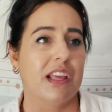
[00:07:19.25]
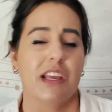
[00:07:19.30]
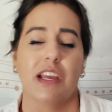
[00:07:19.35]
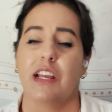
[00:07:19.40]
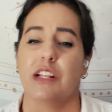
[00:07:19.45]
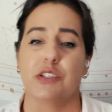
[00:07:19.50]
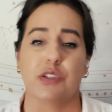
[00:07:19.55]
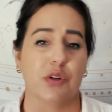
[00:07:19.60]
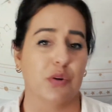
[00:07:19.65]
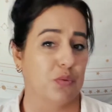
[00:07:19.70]

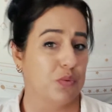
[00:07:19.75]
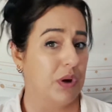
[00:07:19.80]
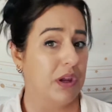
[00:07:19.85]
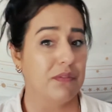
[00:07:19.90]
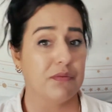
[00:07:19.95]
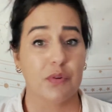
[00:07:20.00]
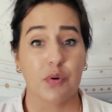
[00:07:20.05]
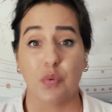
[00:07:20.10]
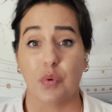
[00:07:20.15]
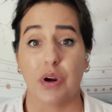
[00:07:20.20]
It's great
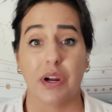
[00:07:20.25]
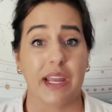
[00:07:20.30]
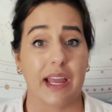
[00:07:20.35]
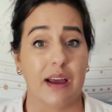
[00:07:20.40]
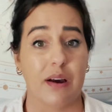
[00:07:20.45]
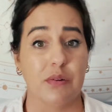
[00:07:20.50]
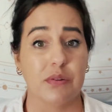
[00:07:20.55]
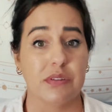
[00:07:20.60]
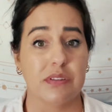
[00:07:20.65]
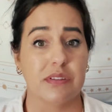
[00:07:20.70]
for
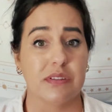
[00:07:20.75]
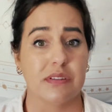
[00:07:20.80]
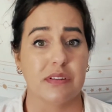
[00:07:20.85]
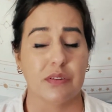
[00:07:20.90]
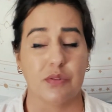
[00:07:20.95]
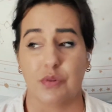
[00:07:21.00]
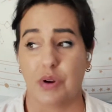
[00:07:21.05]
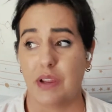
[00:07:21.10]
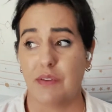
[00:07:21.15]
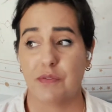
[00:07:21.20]
workouts,
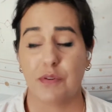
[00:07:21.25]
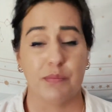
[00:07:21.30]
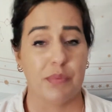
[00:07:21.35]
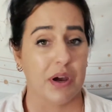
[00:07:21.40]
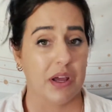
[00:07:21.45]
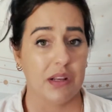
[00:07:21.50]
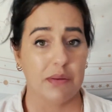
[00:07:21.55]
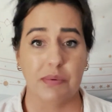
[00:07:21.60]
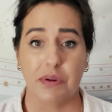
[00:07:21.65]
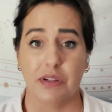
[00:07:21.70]
great for
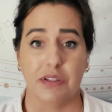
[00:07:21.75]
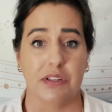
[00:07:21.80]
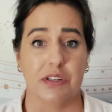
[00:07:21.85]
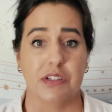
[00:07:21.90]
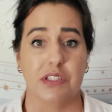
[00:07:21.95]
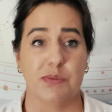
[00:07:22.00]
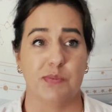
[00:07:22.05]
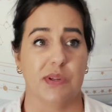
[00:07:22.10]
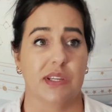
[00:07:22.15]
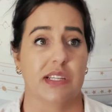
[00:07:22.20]

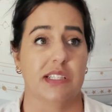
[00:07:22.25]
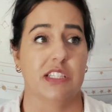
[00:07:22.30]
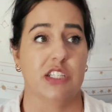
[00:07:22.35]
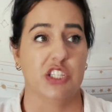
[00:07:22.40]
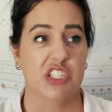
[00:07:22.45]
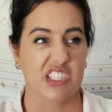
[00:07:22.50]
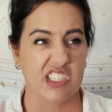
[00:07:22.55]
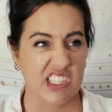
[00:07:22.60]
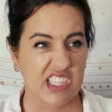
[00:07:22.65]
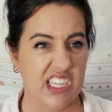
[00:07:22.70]
bodybuilders because it
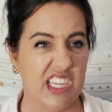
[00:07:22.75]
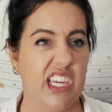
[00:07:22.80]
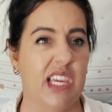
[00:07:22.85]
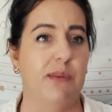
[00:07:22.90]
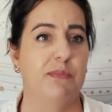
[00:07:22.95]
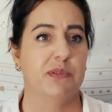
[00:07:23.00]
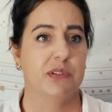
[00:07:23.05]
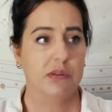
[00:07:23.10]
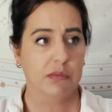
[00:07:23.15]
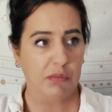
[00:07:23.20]
just
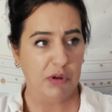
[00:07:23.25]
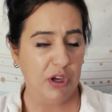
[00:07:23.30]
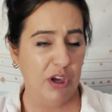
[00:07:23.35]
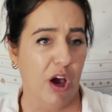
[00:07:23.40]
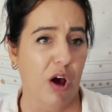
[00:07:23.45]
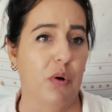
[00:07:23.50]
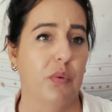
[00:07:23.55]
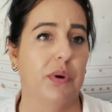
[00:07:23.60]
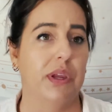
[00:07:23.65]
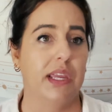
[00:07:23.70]
keeps them
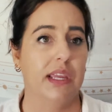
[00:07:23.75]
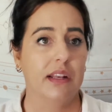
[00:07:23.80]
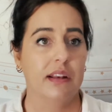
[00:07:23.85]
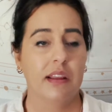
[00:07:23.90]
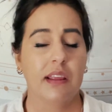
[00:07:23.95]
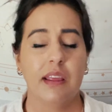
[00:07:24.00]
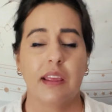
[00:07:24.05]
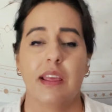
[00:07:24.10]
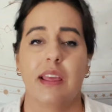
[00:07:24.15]
going.